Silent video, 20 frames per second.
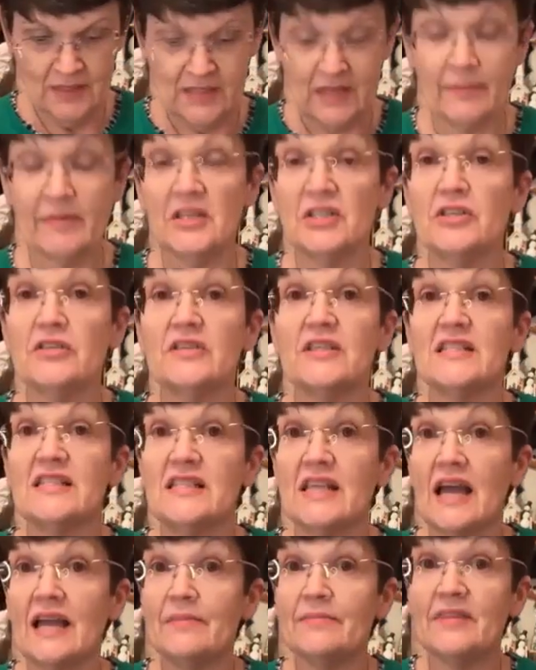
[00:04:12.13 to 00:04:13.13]
So I'm going to do the
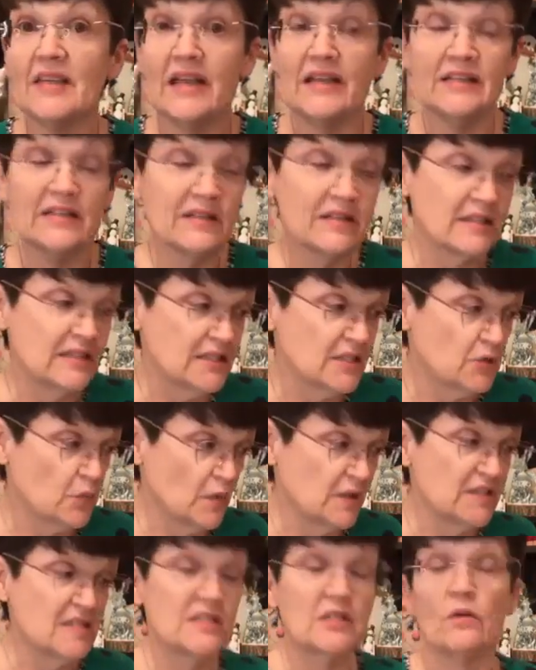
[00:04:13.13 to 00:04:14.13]
same thing to this
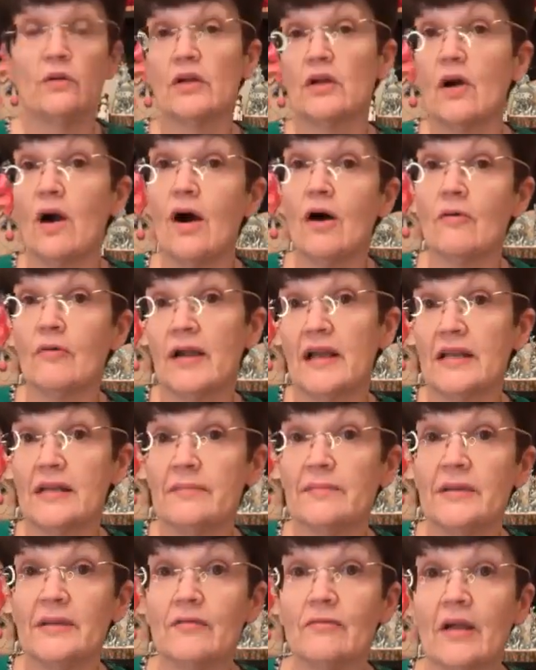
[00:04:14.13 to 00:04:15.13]
one so it'll already
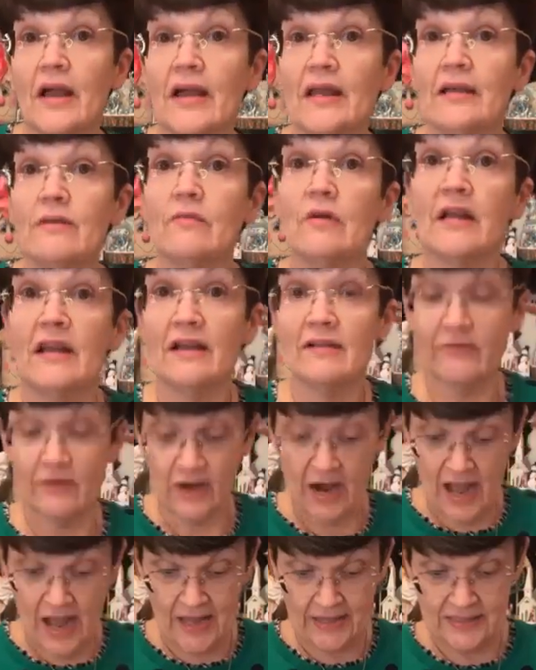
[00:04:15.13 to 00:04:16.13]
be ready
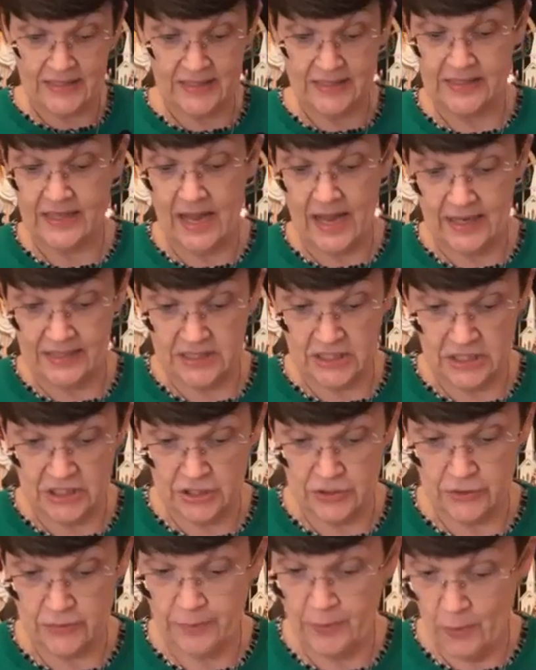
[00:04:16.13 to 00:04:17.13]
whenever I decide to
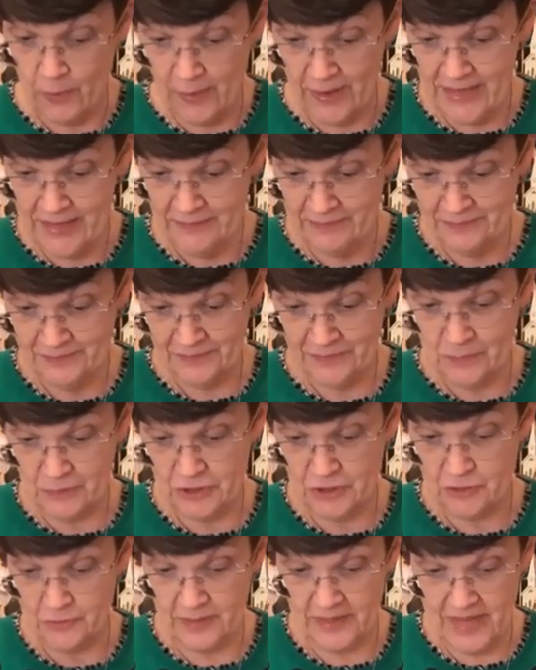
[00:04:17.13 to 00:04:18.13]
do the boy,
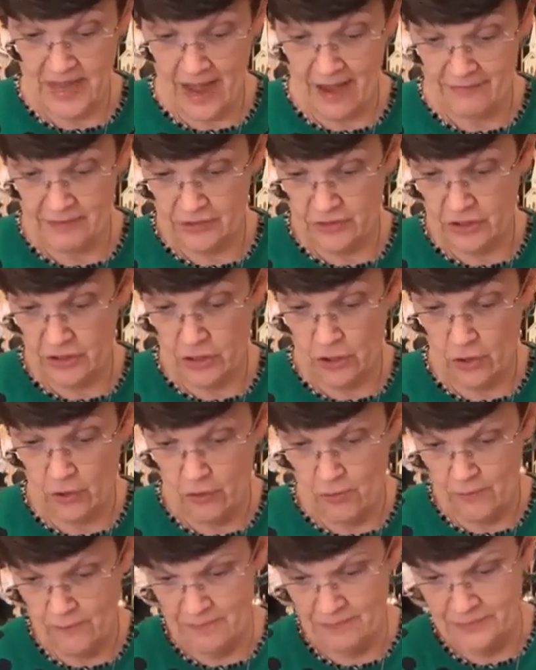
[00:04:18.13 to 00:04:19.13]
which will be after the
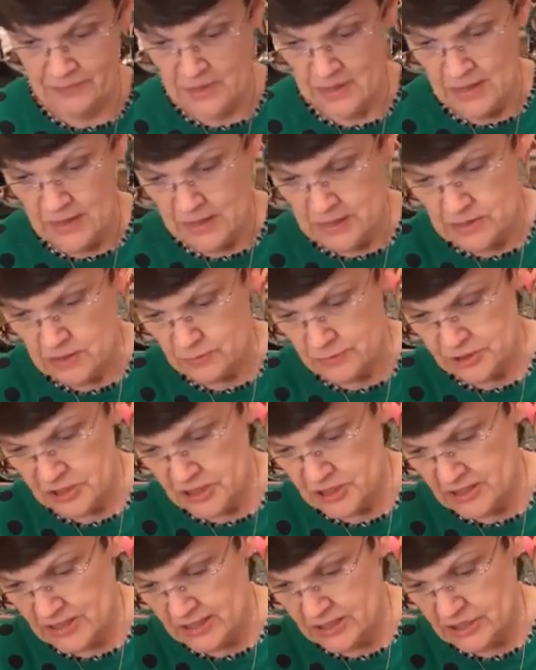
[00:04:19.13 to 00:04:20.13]
girl. So we're
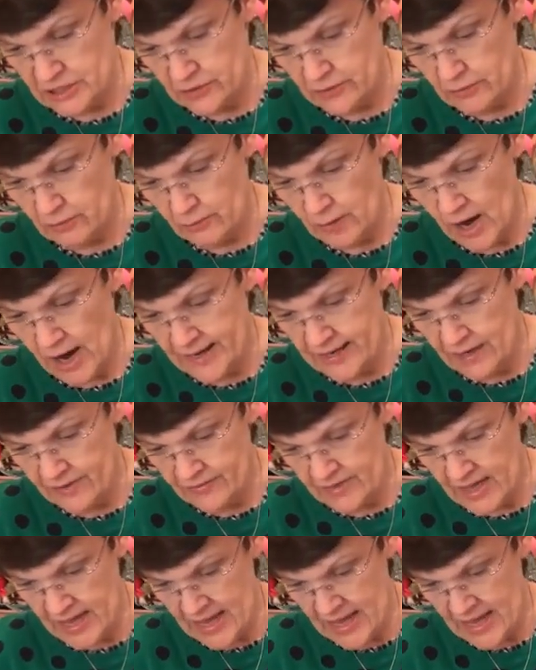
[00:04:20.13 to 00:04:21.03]
just going to do it right on